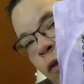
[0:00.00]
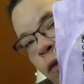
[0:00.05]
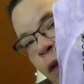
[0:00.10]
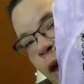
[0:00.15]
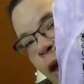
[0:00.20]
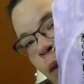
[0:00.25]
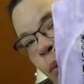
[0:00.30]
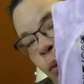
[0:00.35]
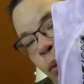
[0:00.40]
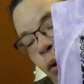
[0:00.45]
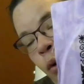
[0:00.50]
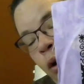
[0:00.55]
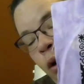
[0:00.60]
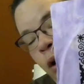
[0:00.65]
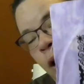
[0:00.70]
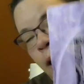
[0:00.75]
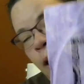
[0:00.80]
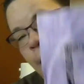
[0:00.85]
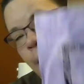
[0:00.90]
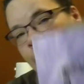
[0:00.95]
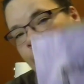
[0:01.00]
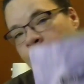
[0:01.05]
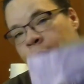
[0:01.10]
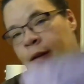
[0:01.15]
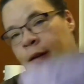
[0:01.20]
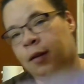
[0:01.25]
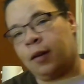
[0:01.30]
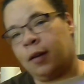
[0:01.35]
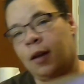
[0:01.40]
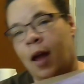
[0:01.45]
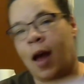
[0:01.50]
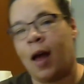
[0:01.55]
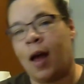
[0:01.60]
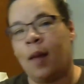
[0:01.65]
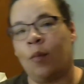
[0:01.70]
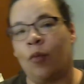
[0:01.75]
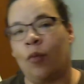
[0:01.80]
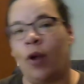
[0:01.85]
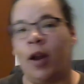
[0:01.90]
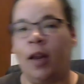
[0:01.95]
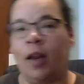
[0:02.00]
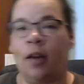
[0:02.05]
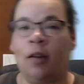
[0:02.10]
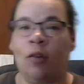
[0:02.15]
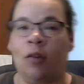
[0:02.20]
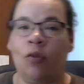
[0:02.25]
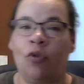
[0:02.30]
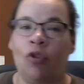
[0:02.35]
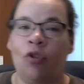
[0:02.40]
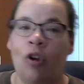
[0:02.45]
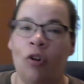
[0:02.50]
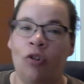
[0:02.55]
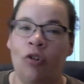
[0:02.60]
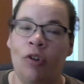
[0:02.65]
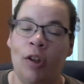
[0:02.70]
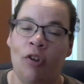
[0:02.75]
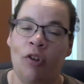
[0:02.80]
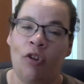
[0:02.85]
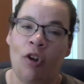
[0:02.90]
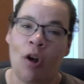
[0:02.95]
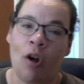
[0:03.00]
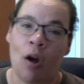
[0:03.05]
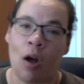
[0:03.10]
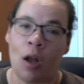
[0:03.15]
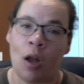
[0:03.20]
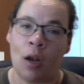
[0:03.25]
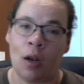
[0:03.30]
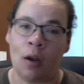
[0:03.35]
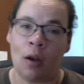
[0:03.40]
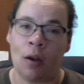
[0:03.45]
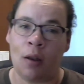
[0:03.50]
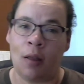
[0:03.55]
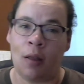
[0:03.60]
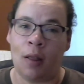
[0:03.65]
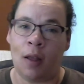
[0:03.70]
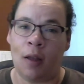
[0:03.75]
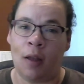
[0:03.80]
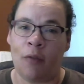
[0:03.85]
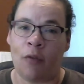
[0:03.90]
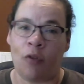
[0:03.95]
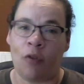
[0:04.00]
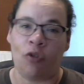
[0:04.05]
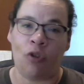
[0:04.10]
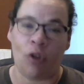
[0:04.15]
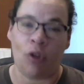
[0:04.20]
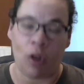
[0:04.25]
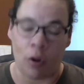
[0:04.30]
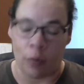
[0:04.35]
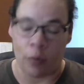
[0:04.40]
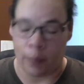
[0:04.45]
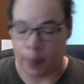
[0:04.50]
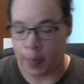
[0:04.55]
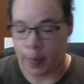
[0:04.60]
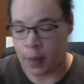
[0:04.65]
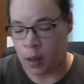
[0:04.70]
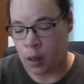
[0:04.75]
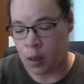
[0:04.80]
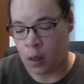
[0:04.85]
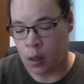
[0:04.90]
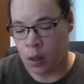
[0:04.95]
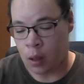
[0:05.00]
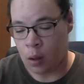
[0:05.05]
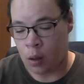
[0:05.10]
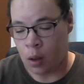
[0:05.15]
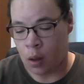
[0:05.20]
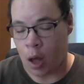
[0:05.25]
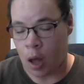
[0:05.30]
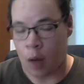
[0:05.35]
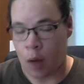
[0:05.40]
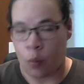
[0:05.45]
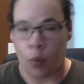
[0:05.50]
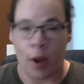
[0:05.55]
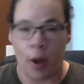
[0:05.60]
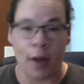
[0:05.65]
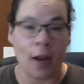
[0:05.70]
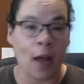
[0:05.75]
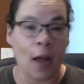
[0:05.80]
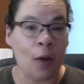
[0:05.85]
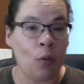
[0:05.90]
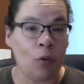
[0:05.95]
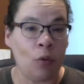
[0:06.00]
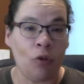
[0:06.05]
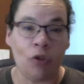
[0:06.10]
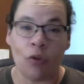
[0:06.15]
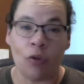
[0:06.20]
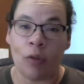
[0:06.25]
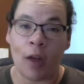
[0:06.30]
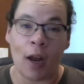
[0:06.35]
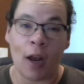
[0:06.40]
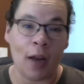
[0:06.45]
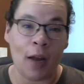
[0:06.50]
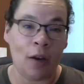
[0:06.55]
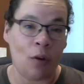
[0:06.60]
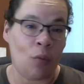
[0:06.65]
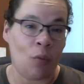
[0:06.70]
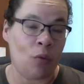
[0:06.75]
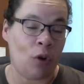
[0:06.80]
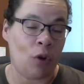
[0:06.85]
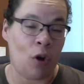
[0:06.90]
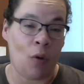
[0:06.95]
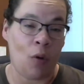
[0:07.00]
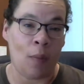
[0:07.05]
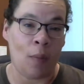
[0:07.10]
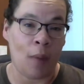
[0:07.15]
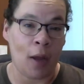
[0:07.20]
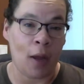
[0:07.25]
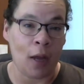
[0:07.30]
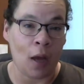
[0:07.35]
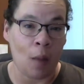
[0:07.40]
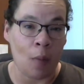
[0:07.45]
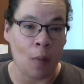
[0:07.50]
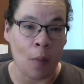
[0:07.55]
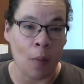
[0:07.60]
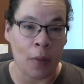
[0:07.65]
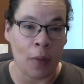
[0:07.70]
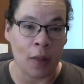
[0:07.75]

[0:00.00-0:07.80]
that border, and I'm ready to start stitching on the first clip. When I will do that, I don't know. It might come up in